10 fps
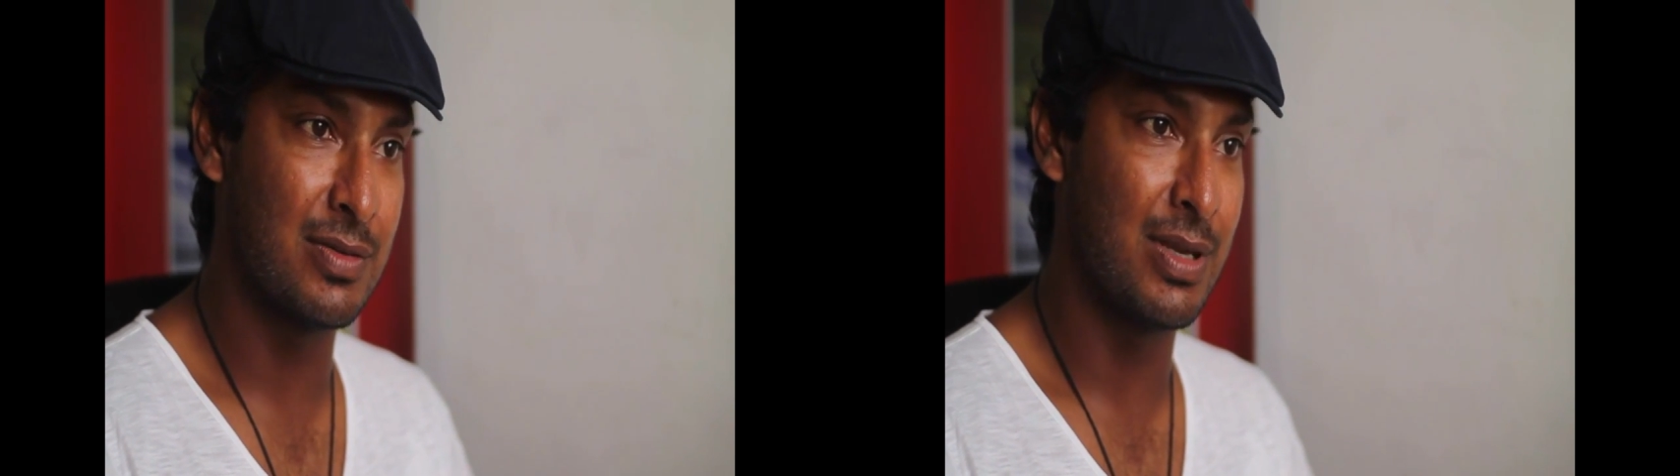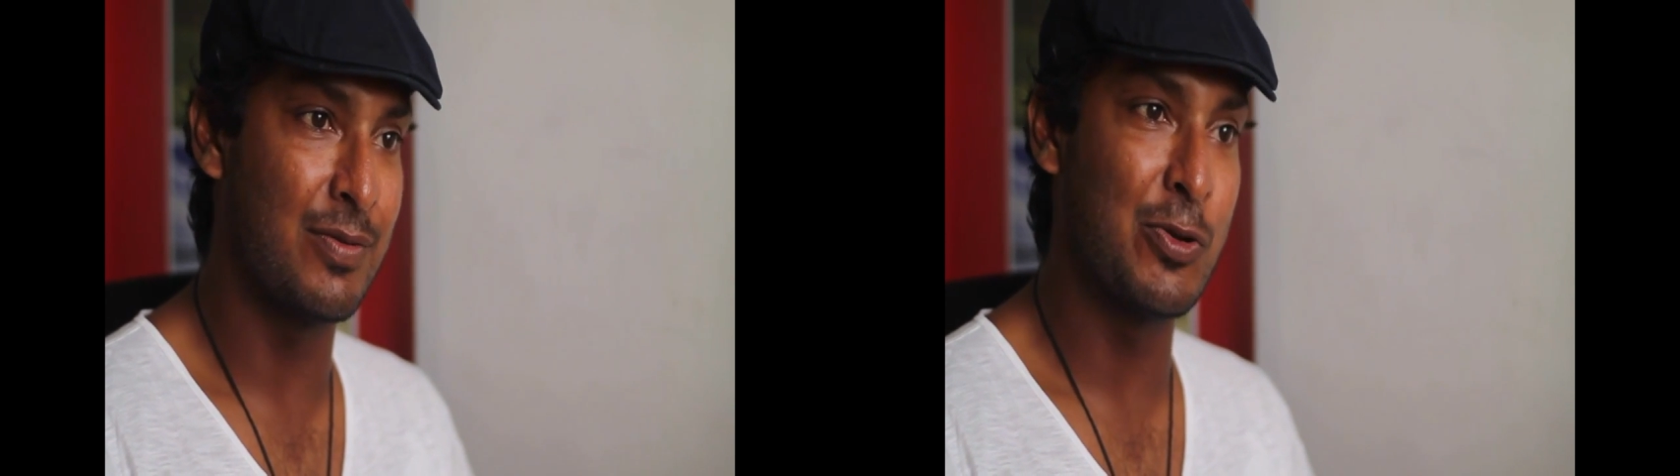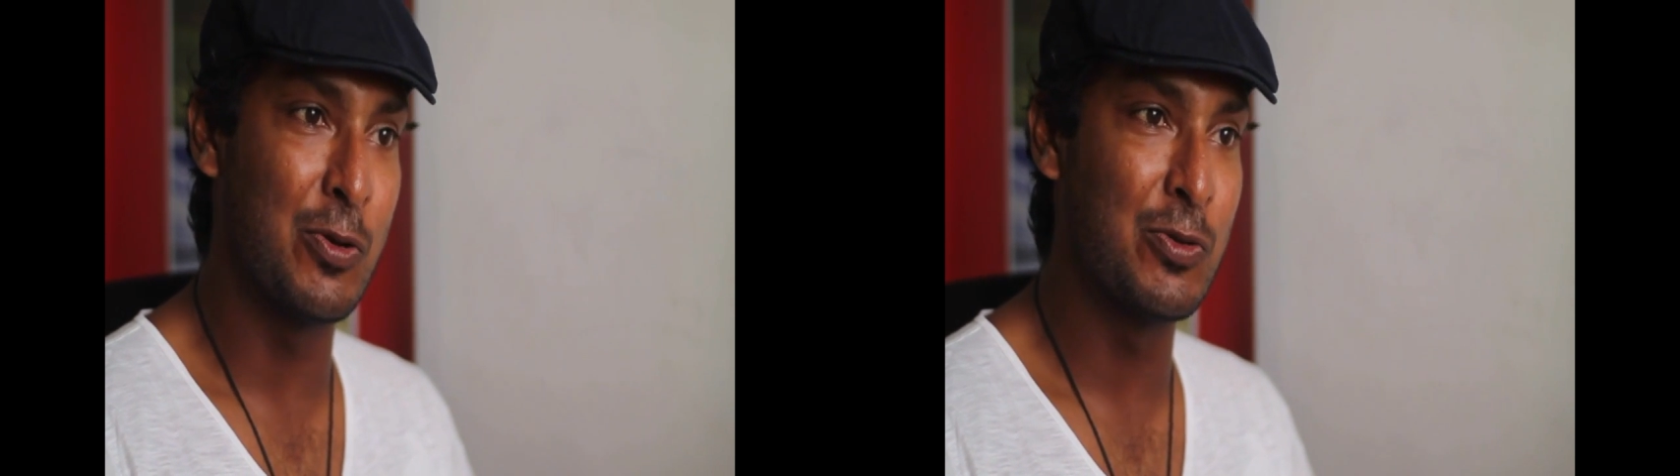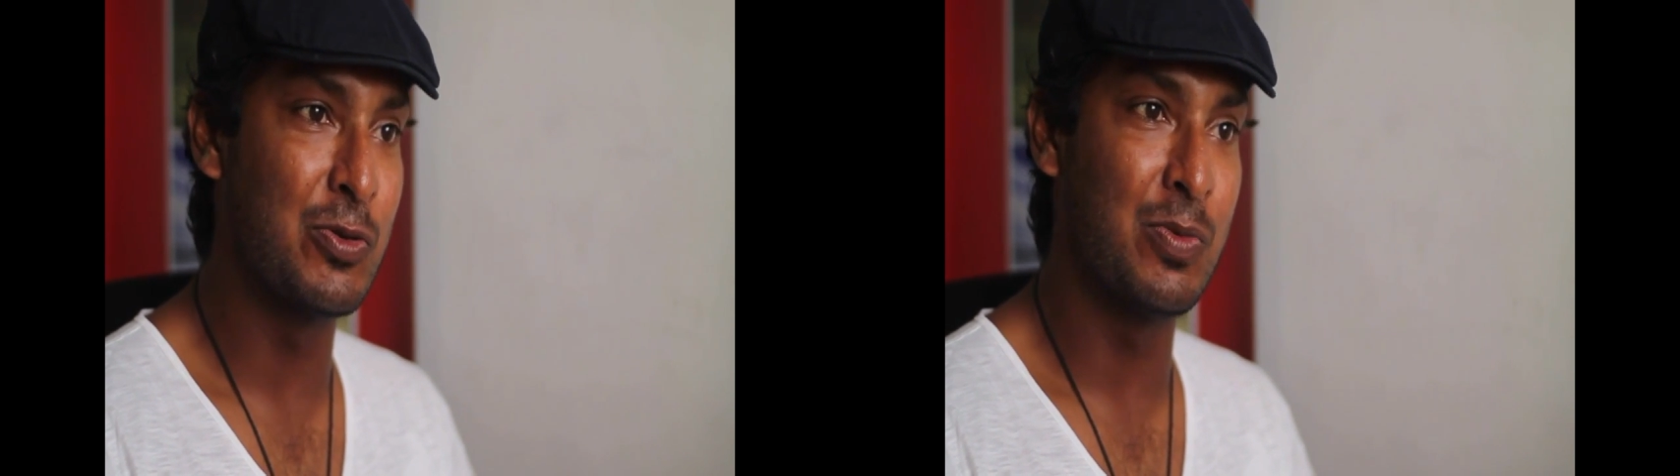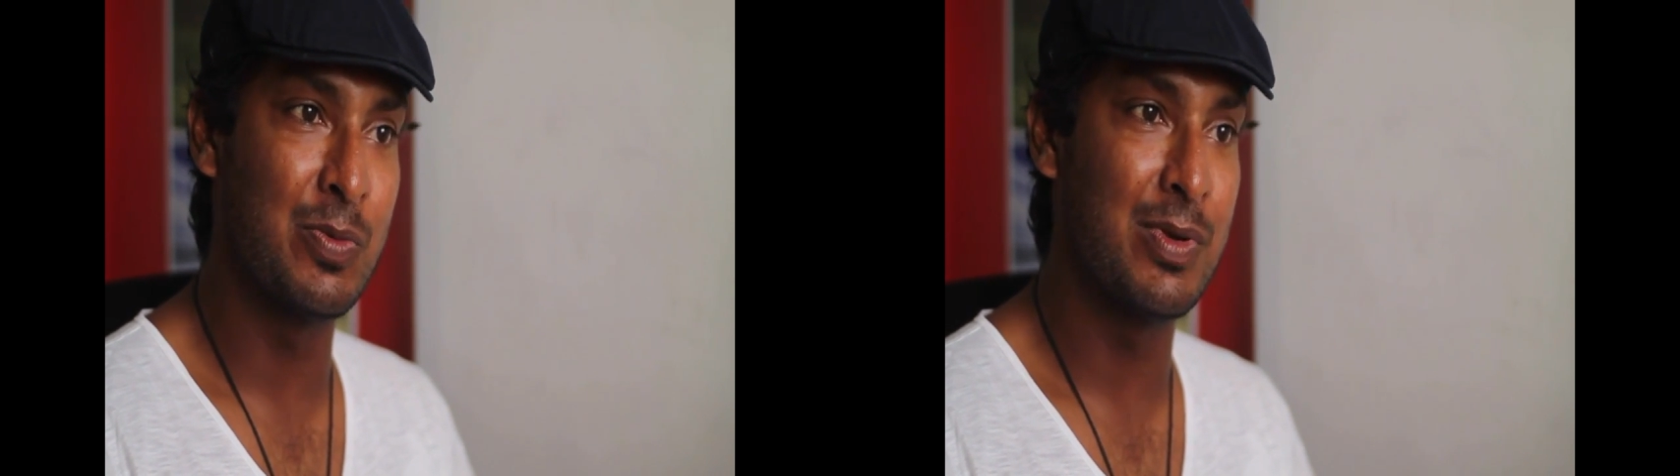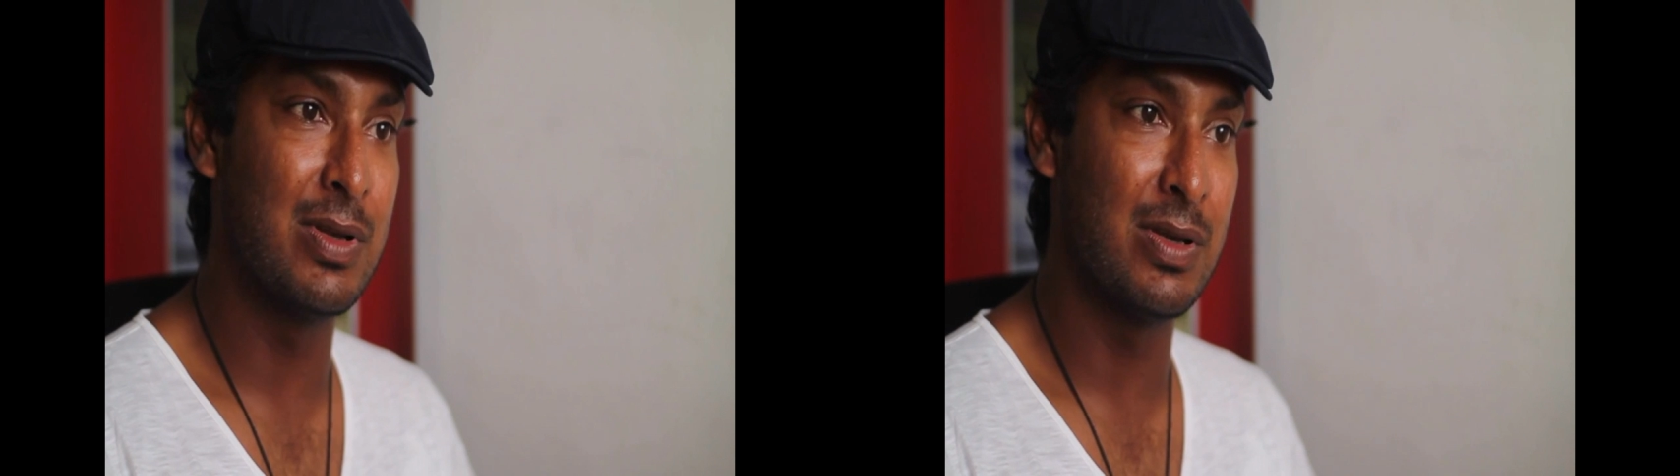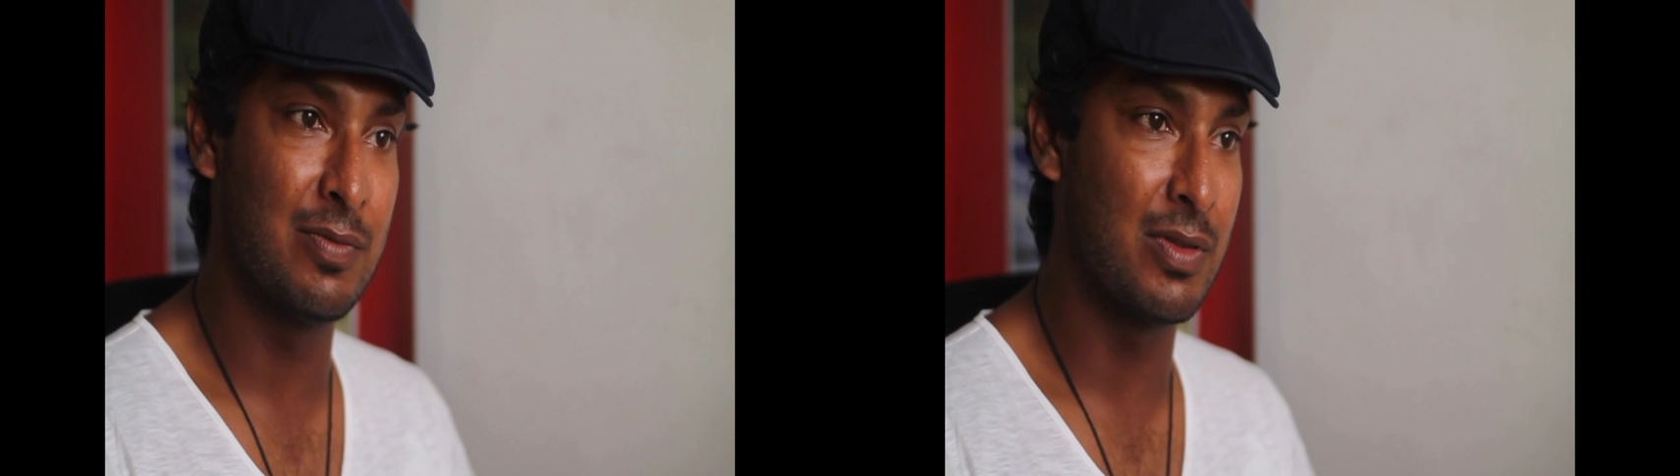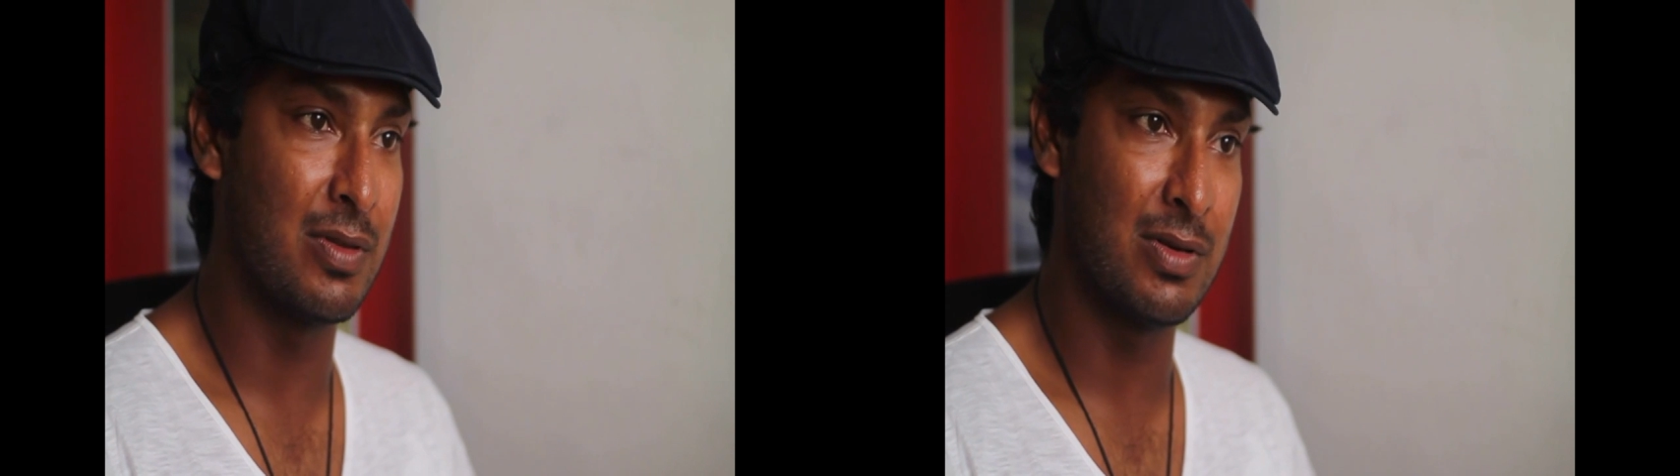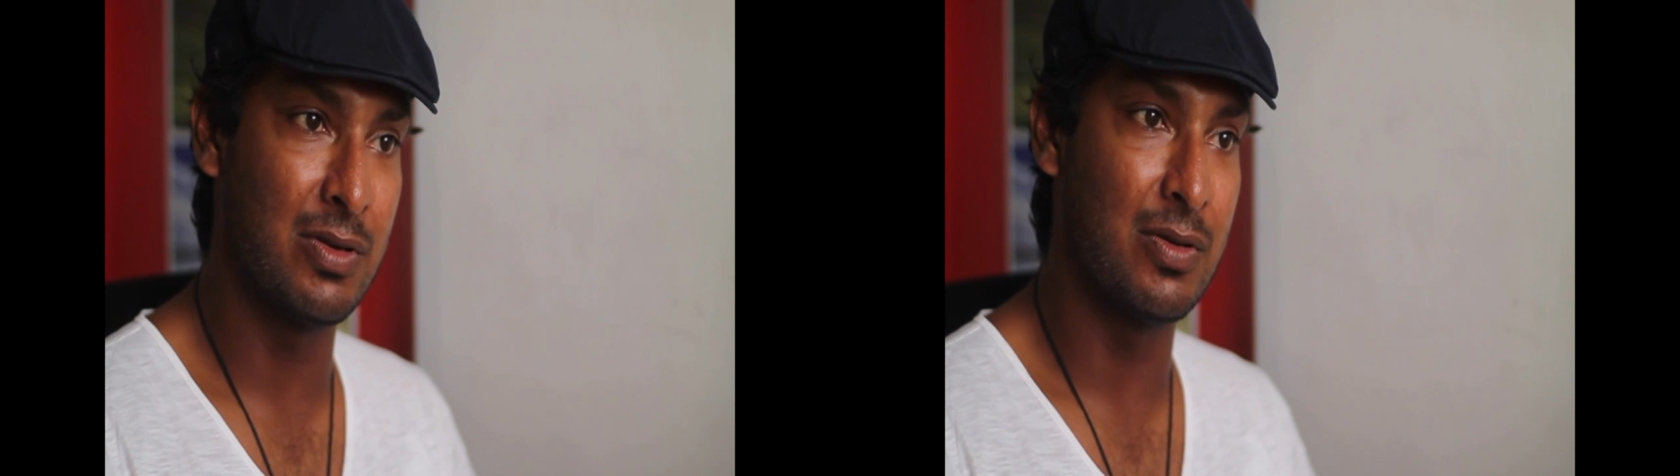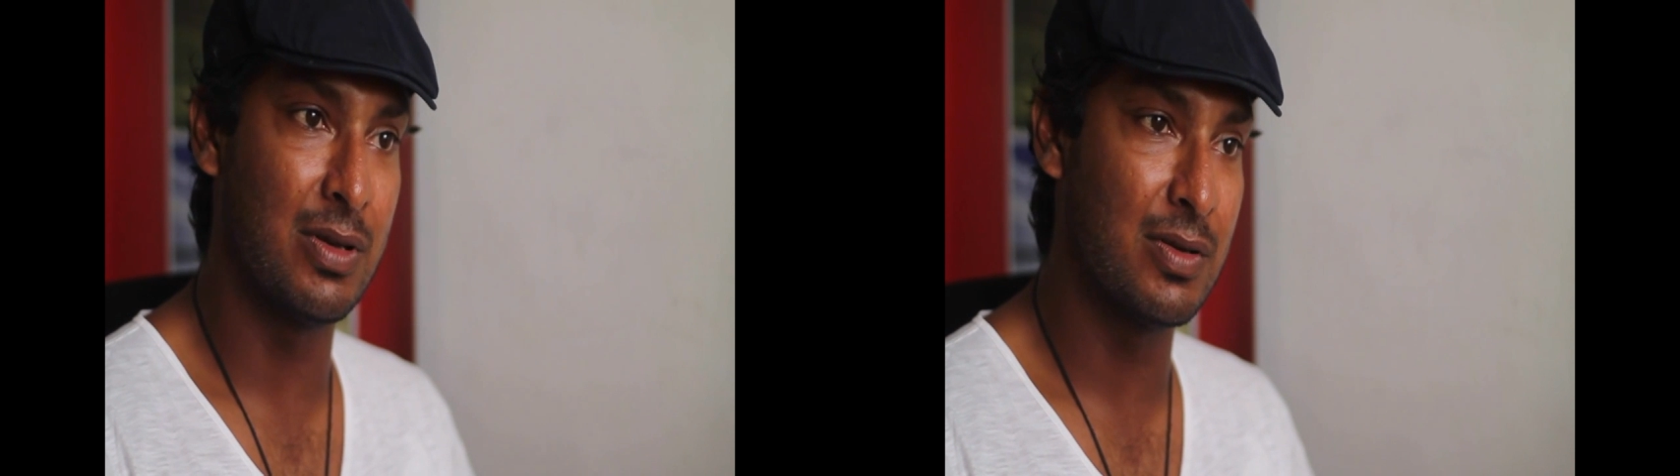having gone through what we did for 30
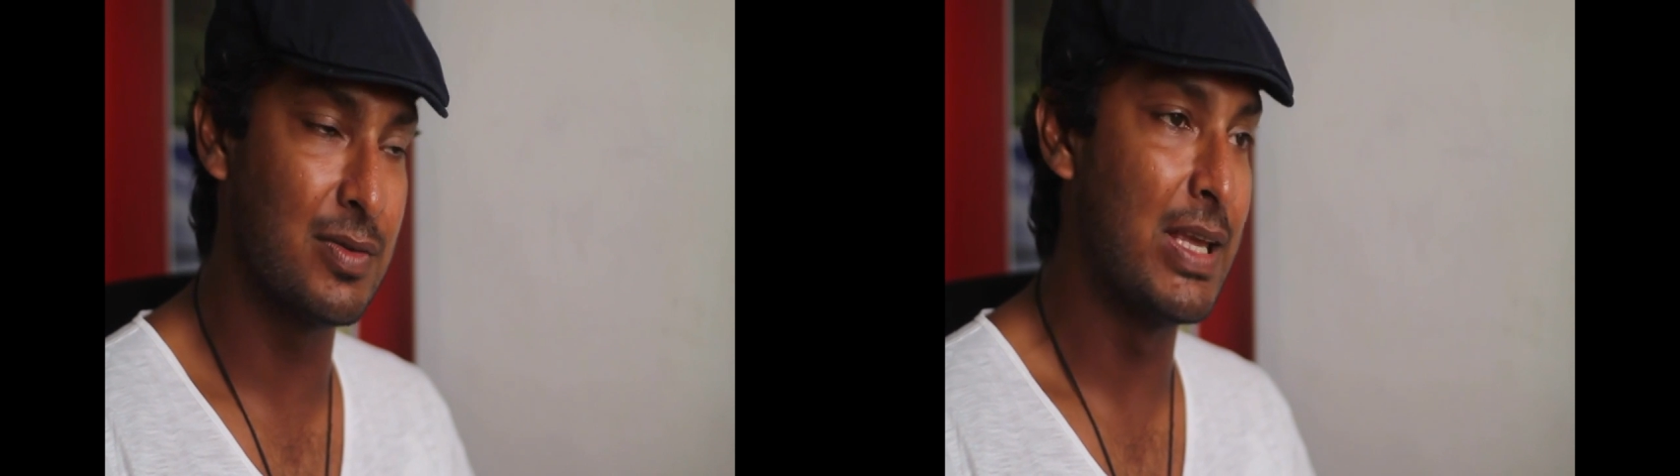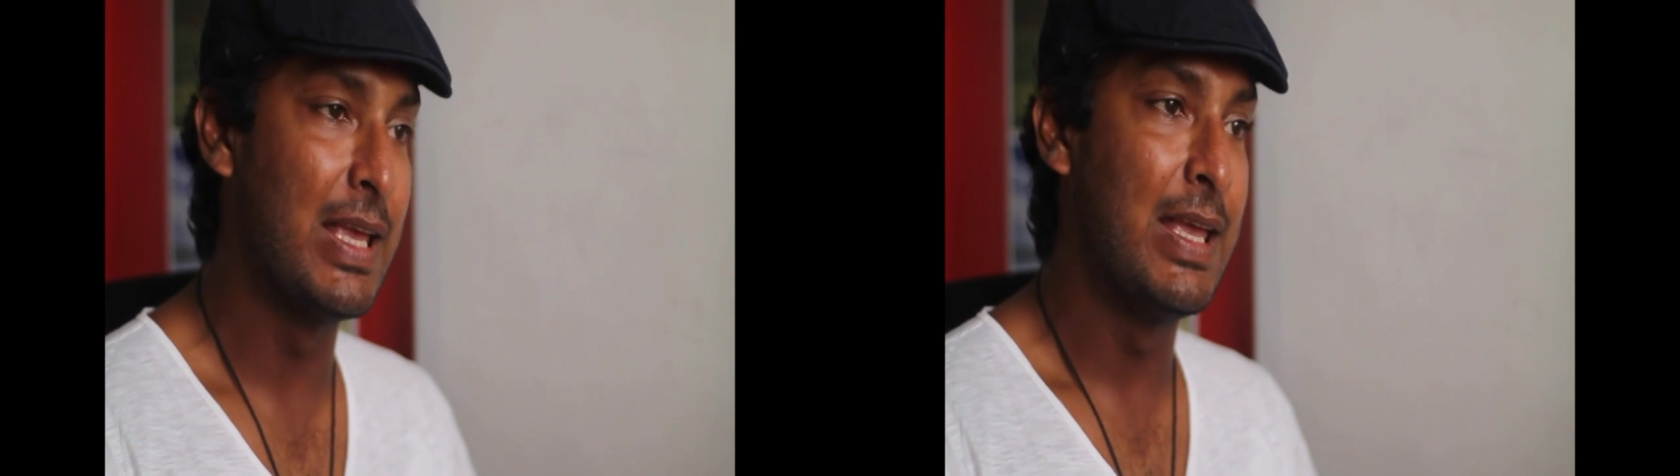odd years.